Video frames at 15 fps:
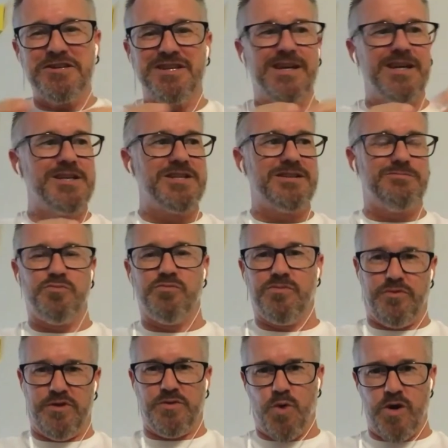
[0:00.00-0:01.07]
against,
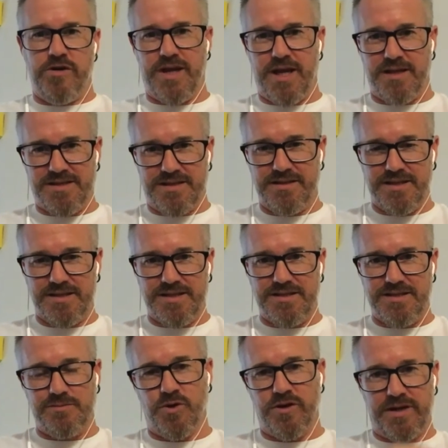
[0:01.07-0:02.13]
we're against
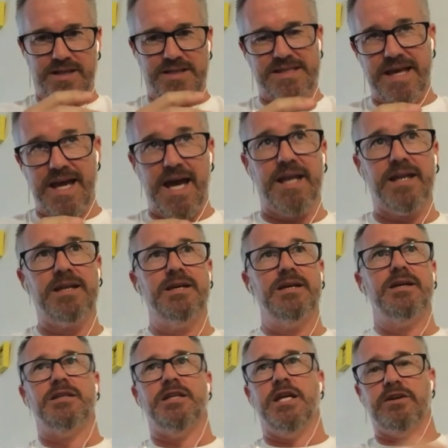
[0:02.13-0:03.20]
this, we're against that.
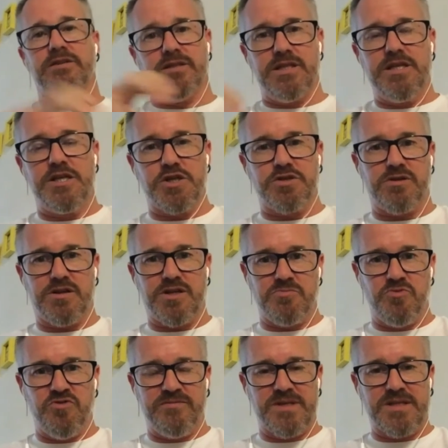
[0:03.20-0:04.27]
Now you got the deconstruction
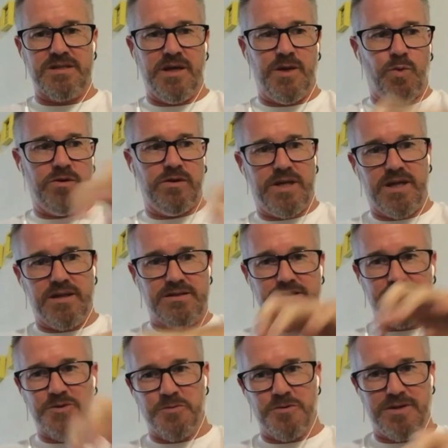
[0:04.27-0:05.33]
movement saying we're against
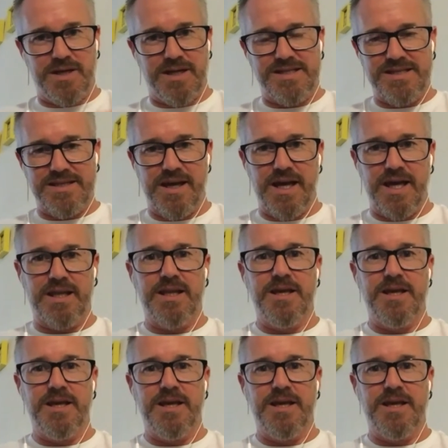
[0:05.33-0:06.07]
this, we're against that.